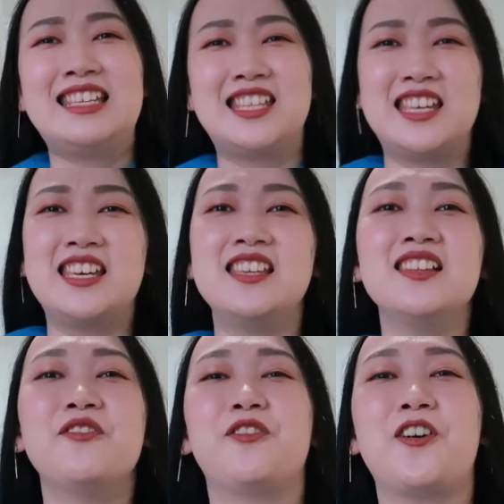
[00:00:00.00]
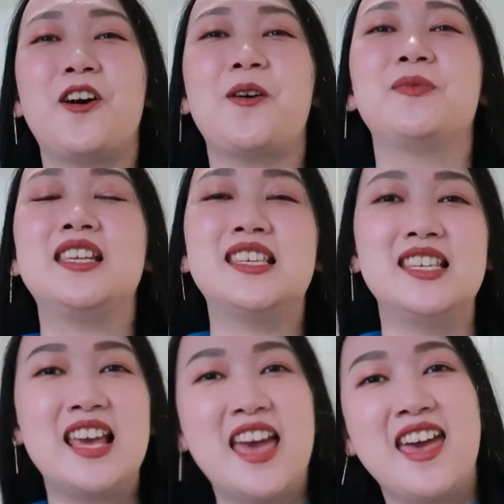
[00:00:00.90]
Jin from
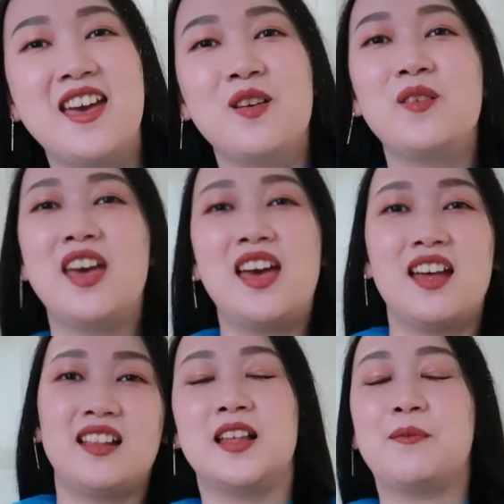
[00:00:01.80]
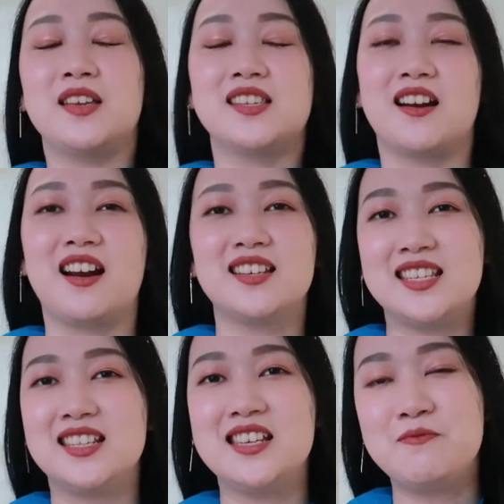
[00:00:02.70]
TCM at Damansara
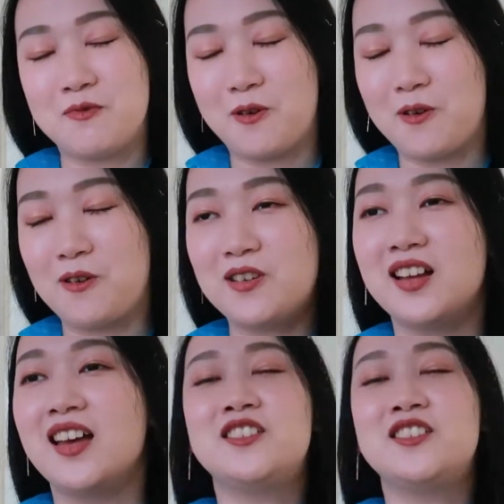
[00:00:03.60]
City Mall.